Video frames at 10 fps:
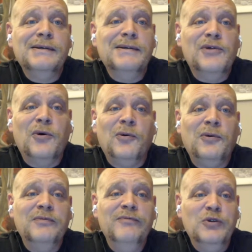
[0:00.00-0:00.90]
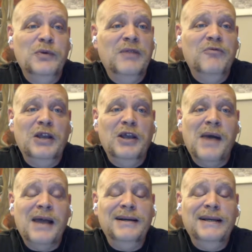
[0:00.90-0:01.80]
the whole doing video
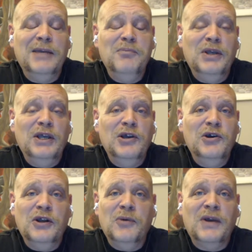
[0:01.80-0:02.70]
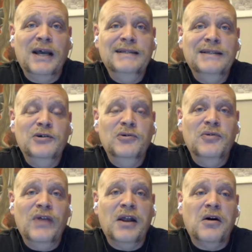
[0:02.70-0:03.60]
editing and being good at what I do,
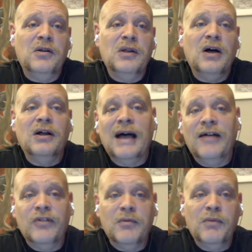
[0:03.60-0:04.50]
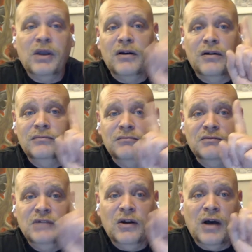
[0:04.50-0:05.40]
then I'll have them up here,
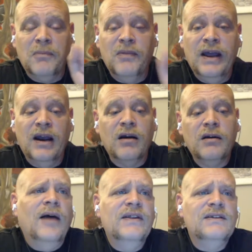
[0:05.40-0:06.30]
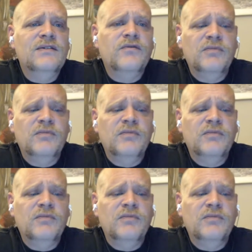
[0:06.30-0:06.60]
up there. This is from